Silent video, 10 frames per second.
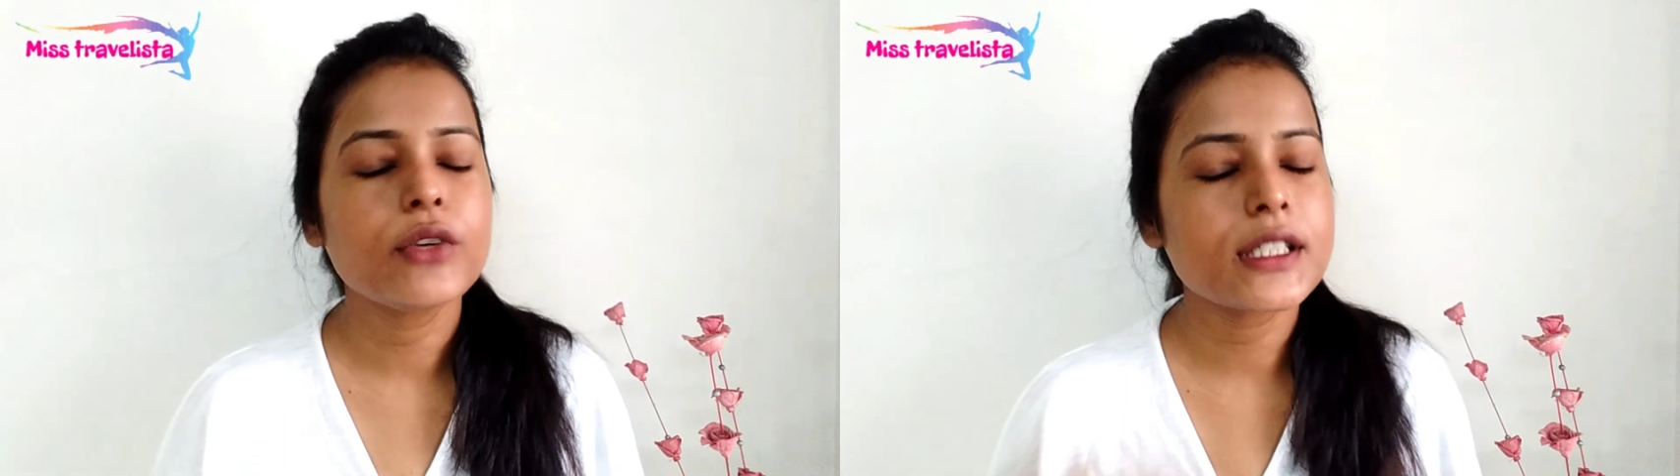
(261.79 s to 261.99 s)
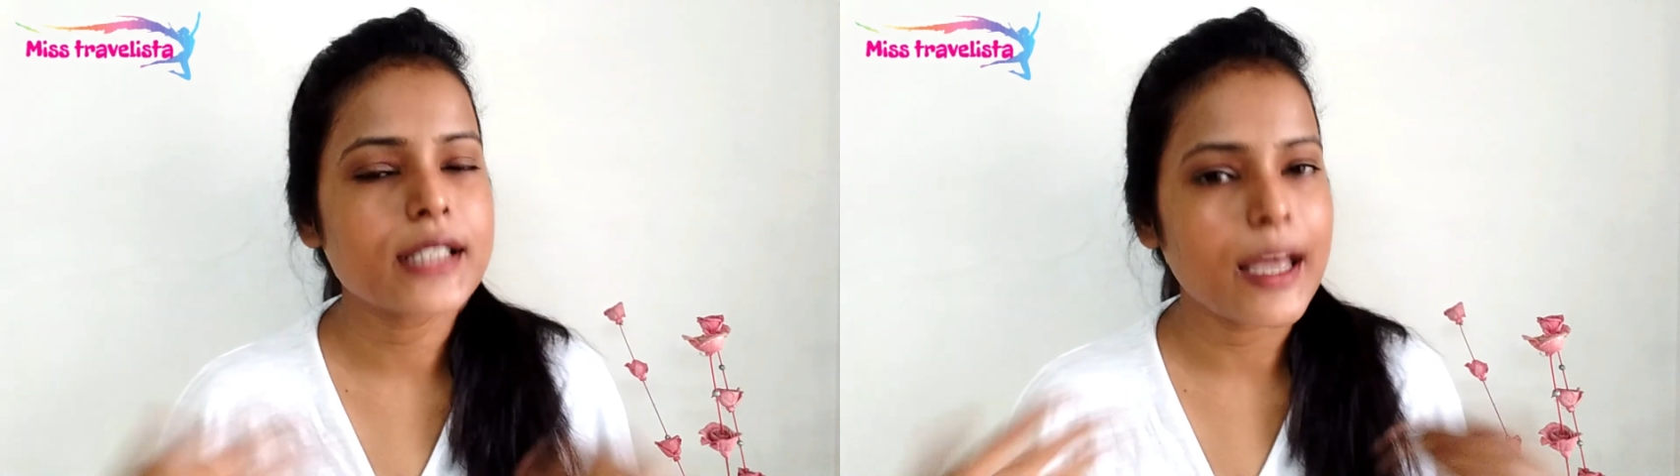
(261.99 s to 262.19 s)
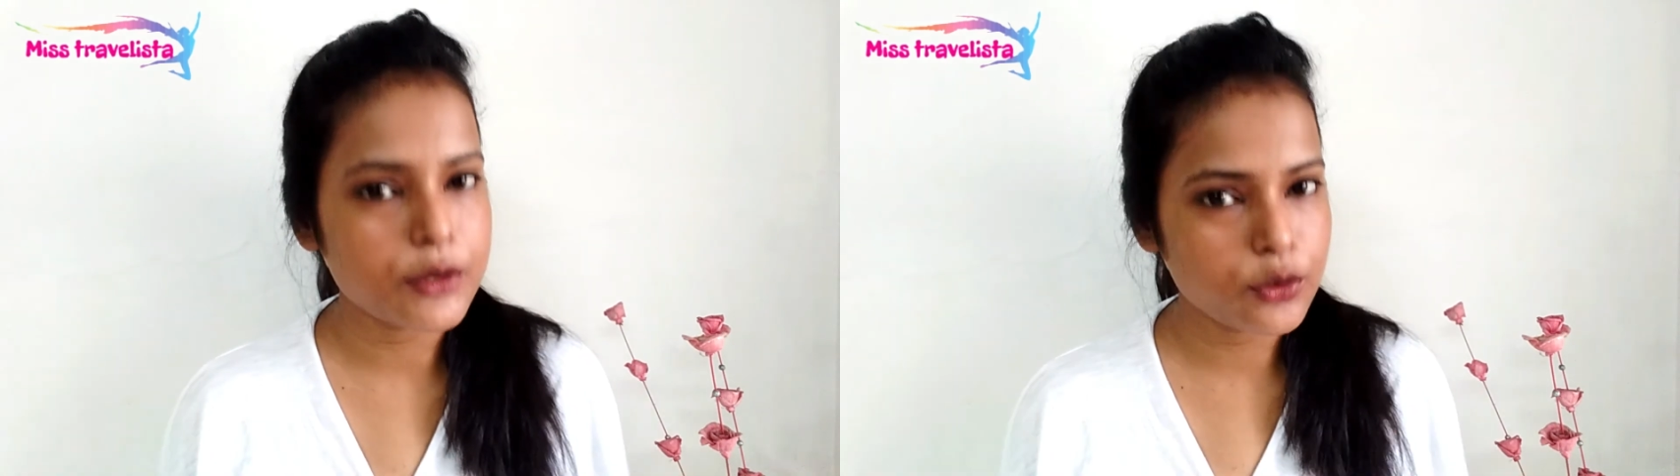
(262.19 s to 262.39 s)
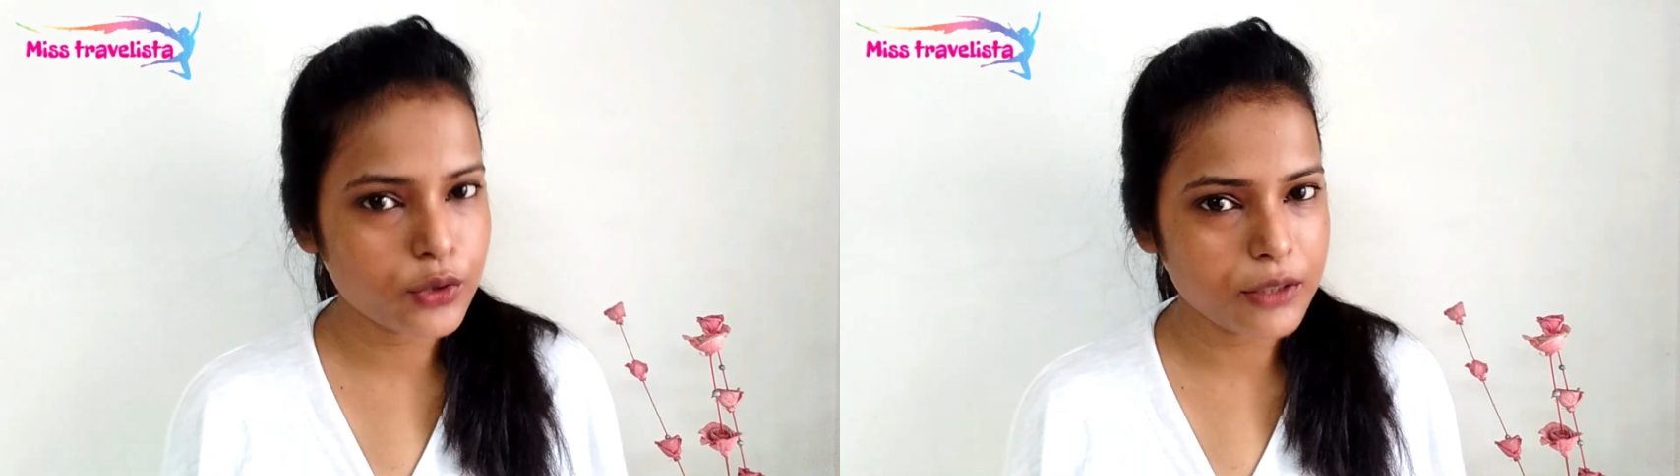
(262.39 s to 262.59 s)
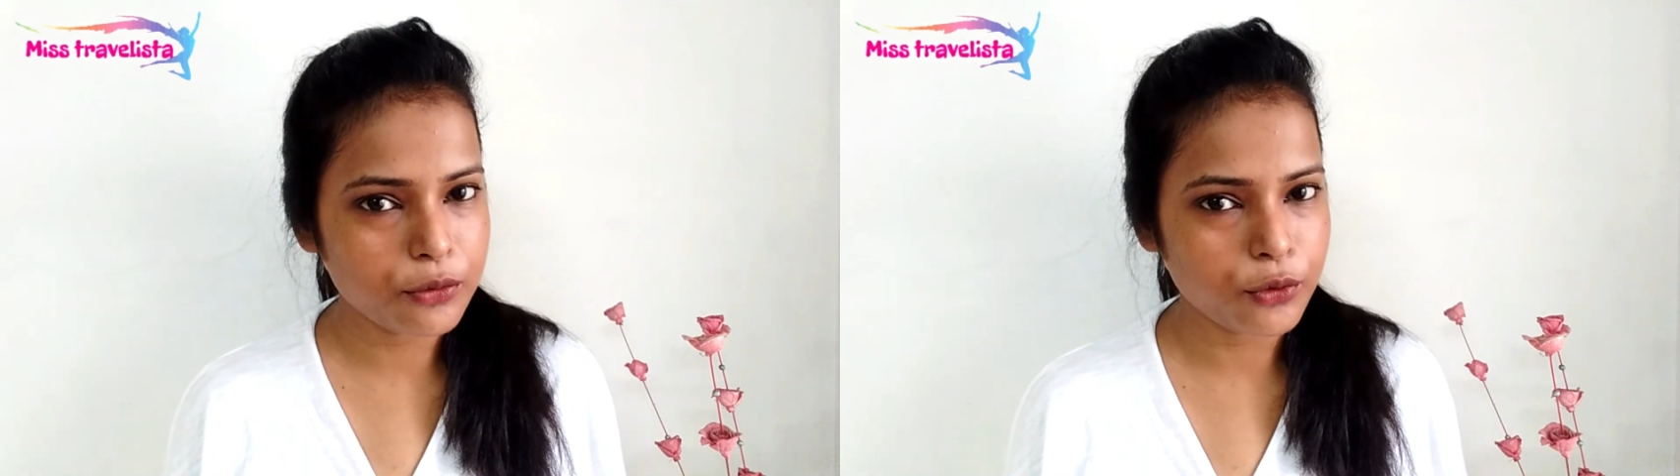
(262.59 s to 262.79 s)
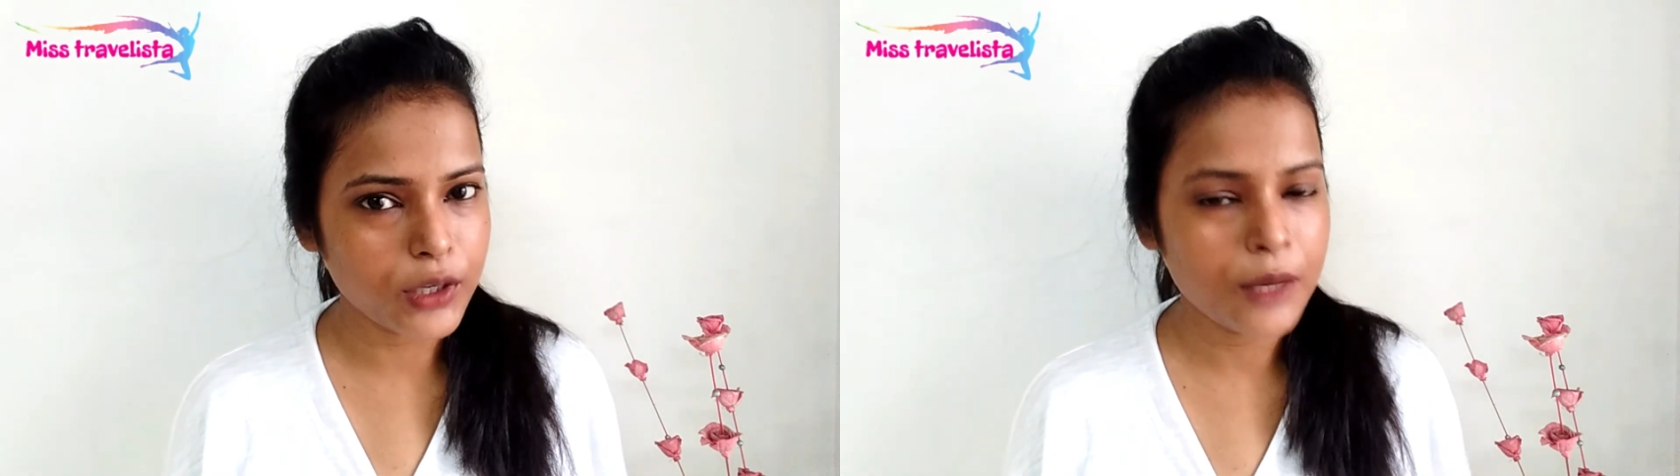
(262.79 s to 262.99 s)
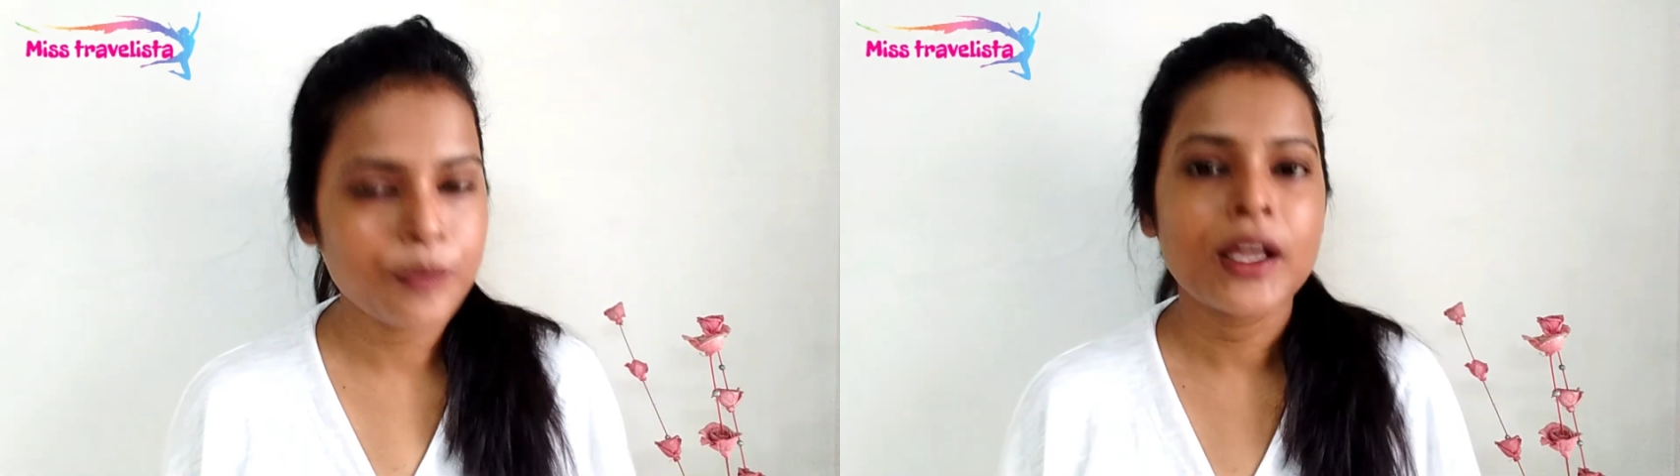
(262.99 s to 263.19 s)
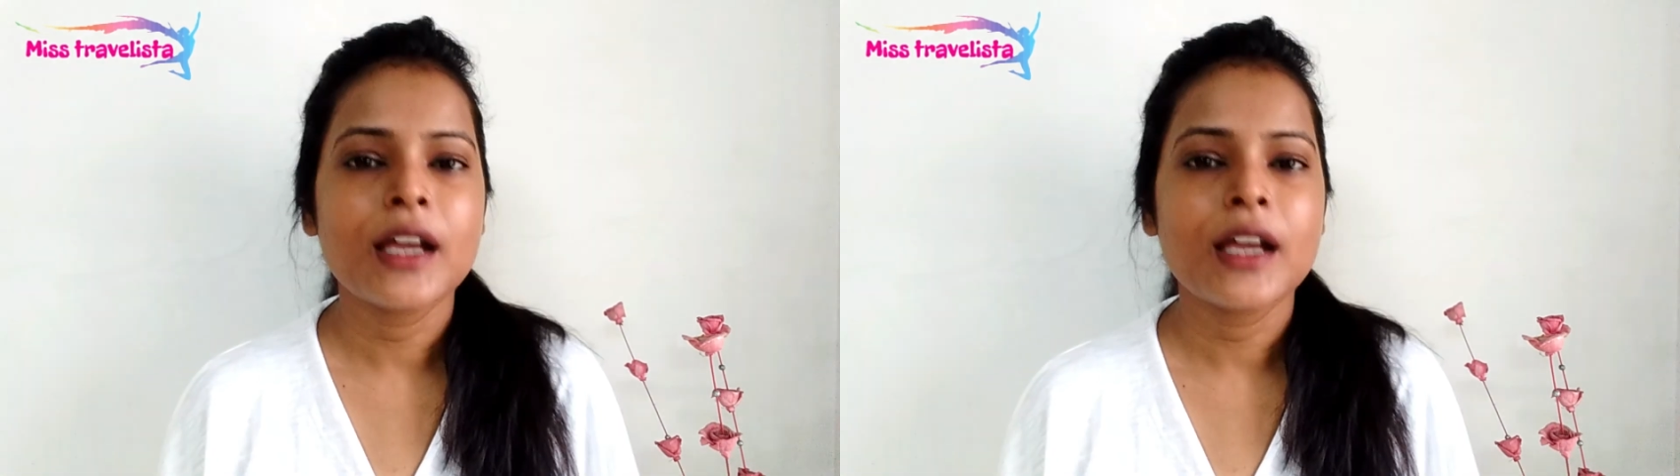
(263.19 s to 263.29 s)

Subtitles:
which is absolutely free.